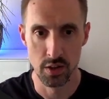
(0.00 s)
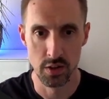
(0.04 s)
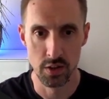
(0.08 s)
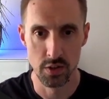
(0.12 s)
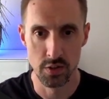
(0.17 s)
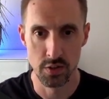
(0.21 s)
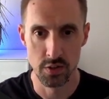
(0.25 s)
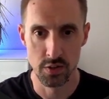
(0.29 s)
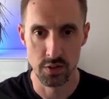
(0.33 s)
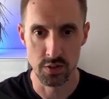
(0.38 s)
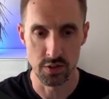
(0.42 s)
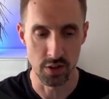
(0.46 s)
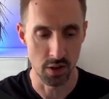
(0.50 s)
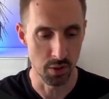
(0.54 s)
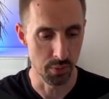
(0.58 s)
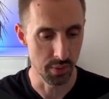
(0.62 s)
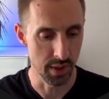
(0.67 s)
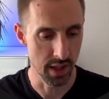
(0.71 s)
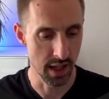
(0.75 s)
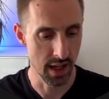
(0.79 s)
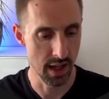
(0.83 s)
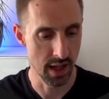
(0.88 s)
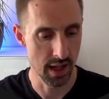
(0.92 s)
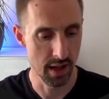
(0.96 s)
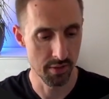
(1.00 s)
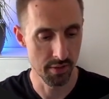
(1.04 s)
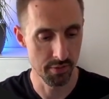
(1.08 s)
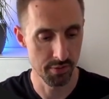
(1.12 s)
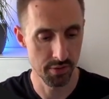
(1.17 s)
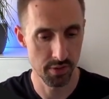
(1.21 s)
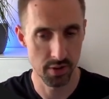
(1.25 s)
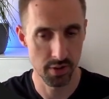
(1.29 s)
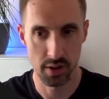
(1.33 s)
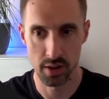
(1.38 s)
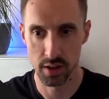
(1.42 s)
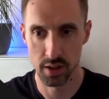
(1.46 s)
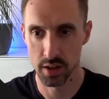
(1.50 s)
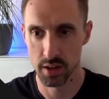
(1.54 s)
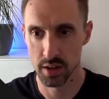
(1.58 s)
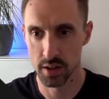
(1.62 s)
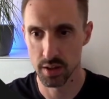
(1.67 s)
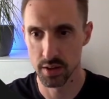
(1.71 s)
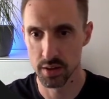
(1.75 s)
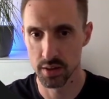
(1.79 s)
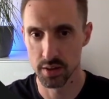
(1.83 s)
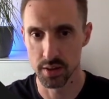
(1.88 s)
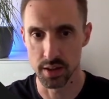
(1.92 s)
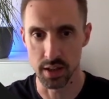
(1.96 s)
So we have
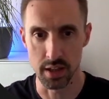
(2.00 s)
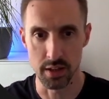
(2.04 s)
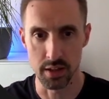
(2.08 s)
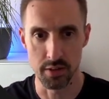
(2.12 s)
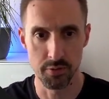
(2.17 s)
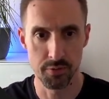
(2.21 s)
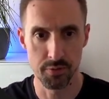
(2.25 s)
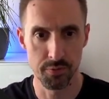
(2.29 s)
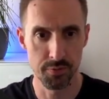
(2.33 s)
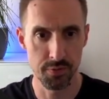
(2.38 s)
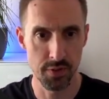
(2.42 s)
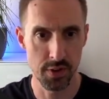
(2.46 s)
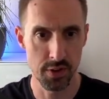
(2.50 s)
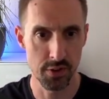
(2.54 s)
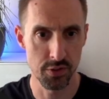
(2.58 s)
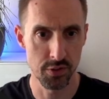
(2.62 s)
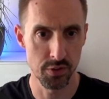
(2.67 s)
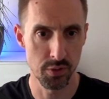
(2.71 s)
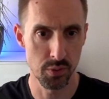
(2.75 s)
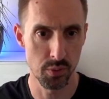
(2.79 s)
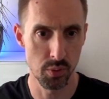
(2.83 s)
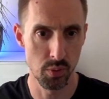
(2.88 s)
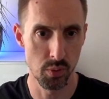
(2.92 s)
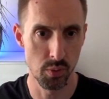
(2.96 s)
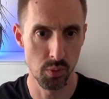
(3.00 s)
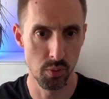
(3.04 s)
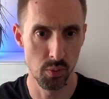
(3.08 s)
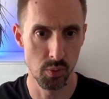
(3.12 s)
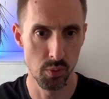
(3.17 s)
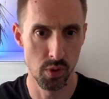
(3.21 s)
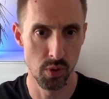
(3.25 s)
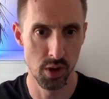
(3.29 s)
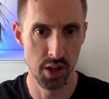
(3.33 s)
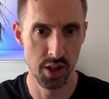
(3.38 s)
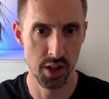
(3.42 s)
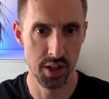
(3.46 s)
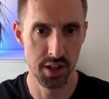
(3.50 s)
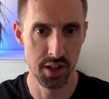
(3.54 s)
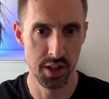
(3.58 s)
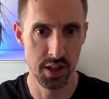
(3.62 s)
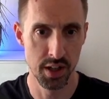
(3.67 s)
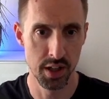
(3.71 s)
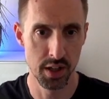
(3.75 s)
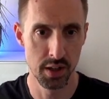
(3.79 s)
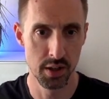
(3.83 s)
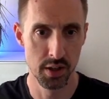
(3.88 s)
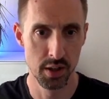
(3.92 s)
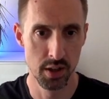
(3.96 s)
the fifth one,
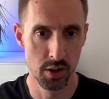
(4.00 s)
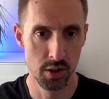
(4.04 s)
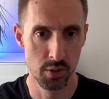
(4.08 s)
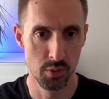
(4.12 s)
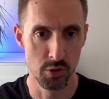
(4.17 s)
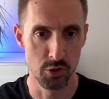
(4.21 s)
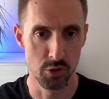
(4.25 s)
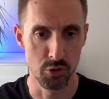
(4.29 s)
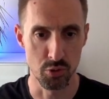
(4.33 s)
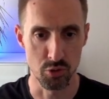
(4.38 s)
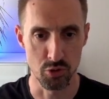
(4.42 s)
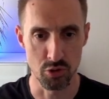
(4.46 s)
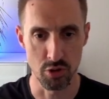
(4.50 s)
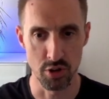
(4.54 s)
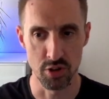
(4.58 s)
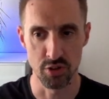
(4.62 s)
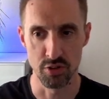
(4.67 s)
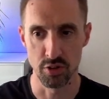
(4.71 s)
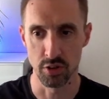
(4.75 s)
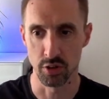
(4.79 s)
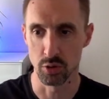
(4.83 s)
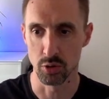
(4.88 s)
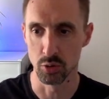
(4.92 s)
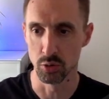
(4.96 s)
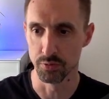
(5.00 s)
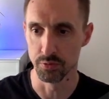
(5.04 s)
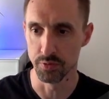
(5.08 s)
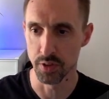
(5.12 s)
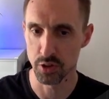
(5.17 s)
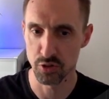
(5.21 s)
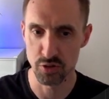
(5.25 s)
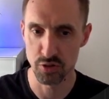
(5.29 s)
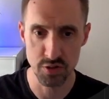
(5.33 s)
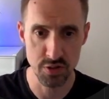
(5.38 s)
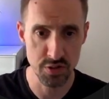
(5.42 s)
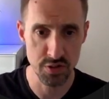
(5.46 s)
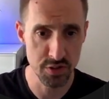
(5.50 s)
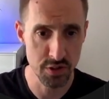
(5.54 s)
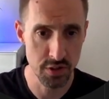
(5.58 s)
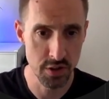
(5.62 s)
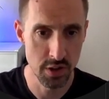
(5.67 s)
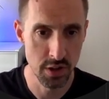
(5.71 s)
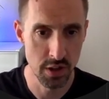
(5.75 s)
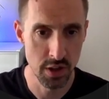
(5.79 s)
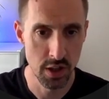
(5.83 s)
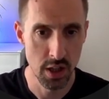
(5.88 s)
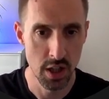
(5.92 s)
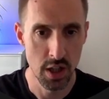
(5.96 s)
which is trying to call functions.
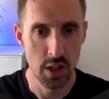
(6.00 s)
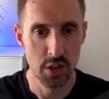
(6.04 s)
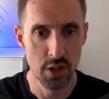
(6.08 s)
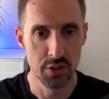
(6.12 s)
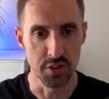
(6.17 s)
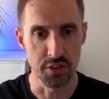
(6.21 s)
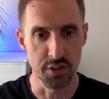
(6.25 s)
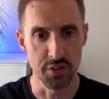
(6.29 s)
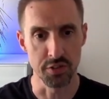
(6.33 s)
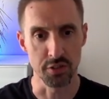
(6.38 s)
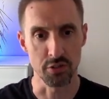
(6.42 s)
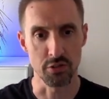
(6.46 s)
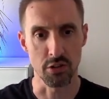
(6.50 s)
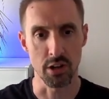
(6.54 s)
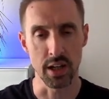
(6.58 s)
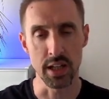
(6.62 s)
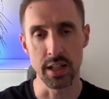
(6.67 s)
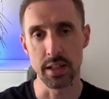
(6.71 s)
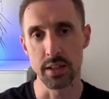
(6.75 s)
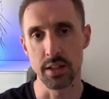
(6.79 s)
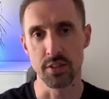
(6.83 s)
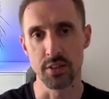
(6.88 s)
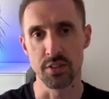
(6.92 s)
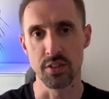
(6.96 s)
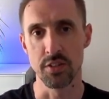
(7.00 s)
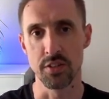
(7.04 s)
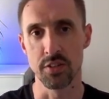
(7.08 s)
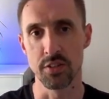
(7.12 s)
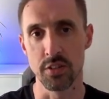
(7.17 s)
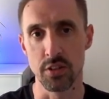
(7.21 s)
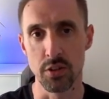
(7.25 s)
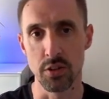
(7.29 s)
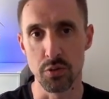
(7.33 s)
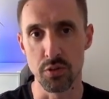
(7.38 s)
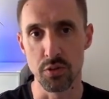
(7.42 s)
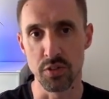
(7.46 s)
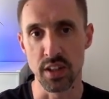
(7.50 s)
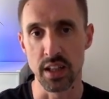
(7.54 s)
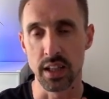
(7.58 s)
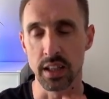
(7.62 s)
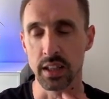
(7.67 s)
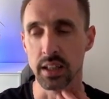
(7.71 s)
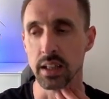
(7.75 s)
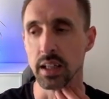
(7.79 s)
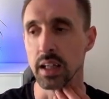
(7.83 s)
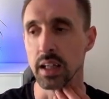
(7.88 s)
So this is great. This is using